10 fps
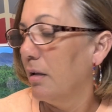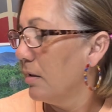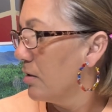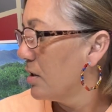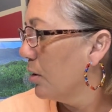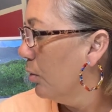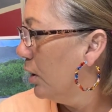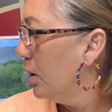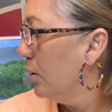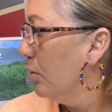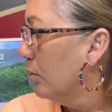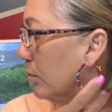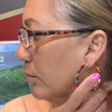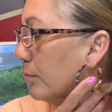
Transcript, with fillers: They're so cute.